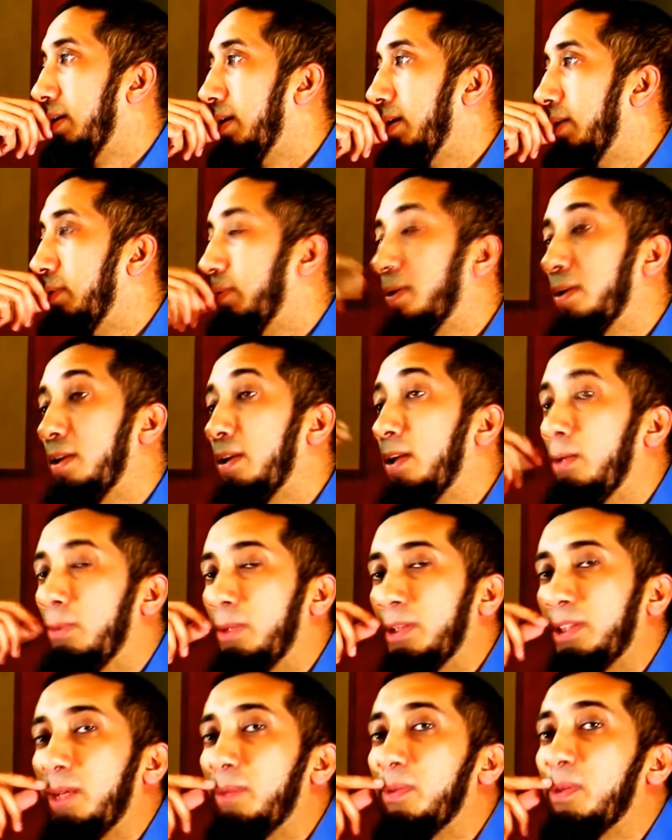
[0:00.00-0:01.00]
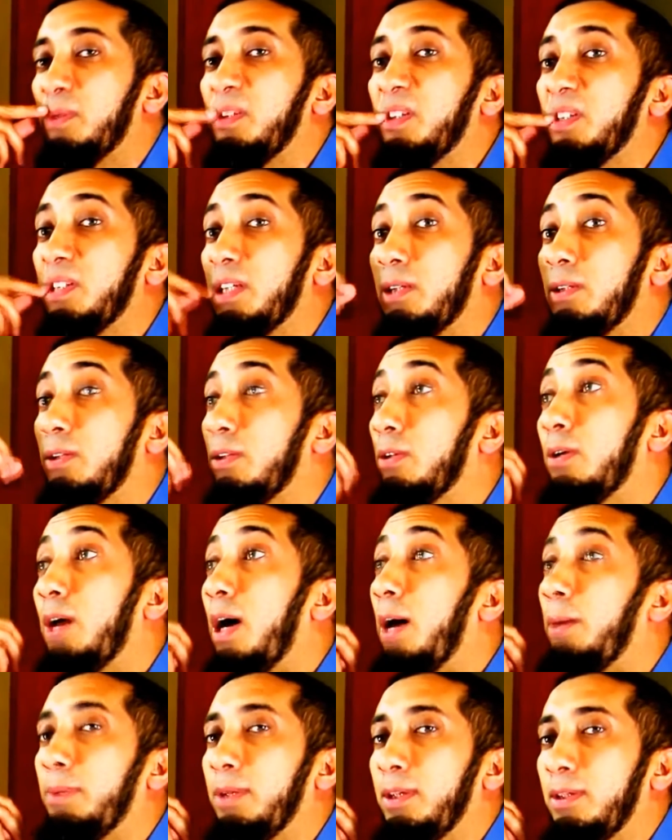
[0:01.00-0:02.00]
And when the little one came to me and said, you know,
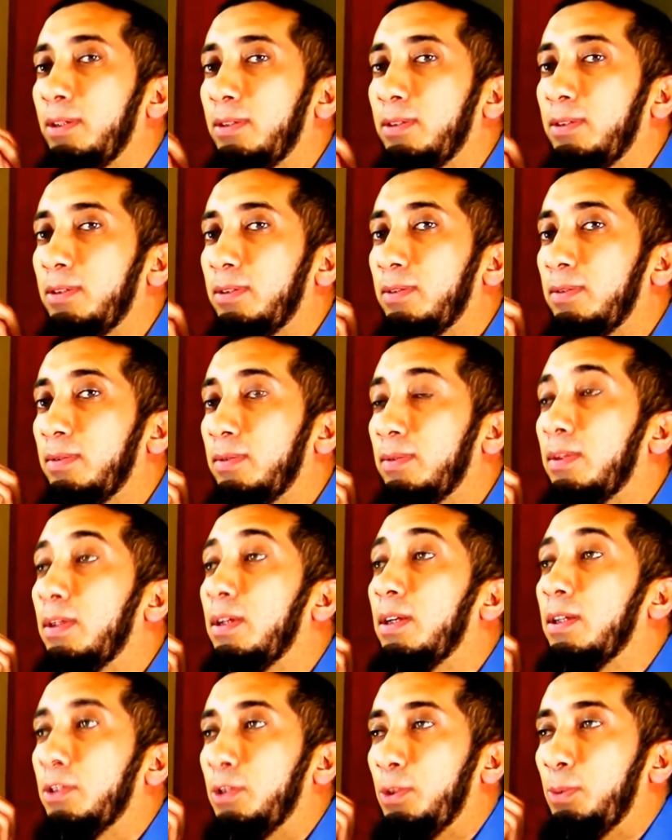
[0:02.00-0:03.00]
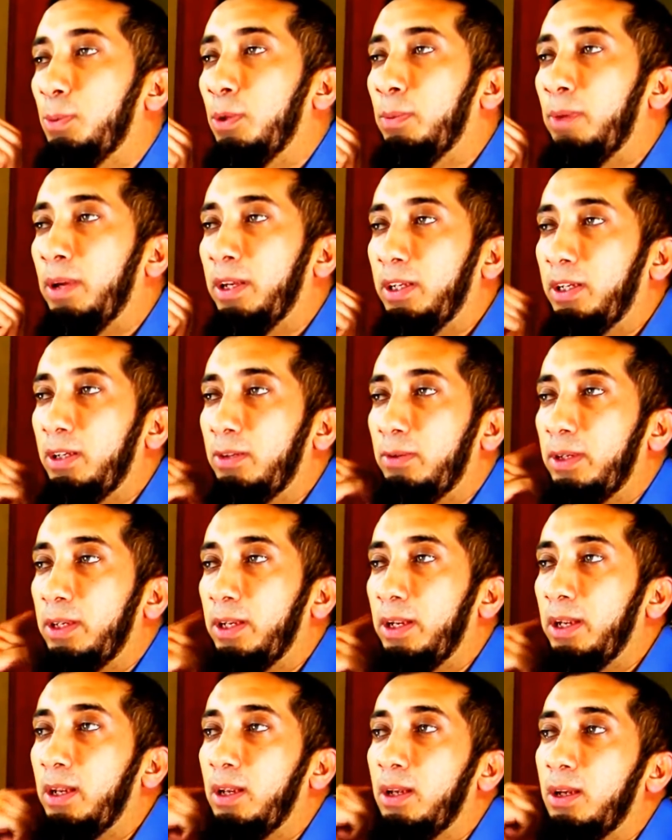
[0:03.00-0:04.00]
Api, She pulled my ear one
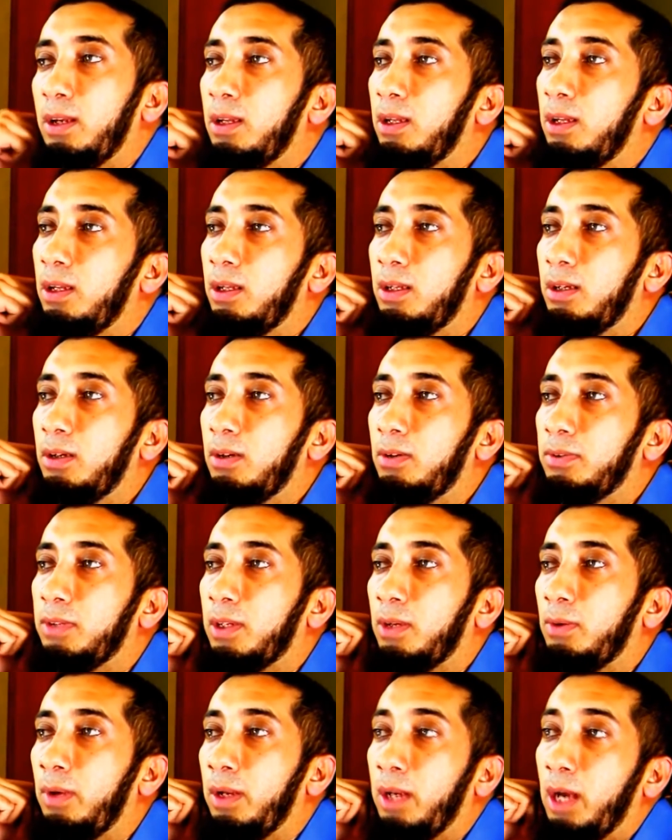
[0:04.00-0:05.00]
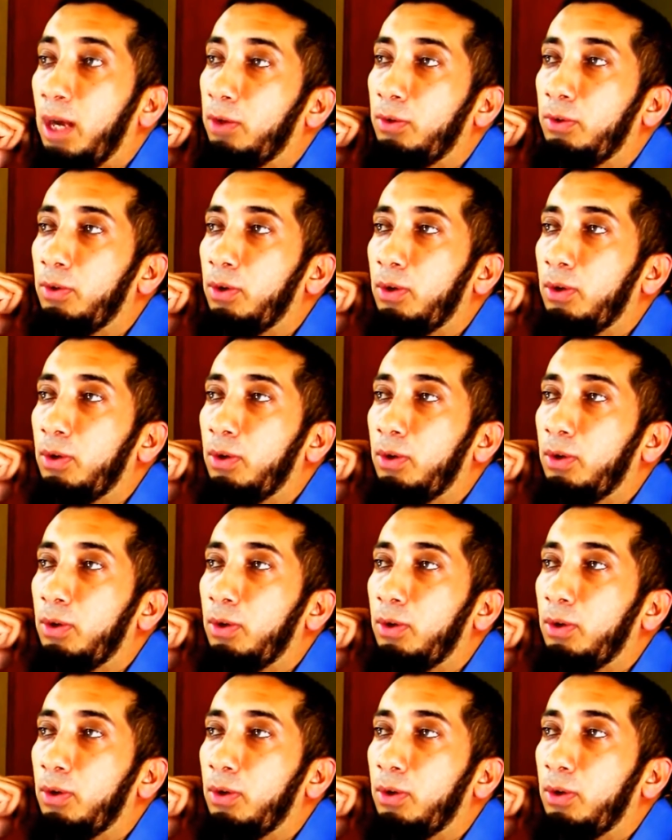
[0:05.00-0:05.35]
day. I was like, when? I don't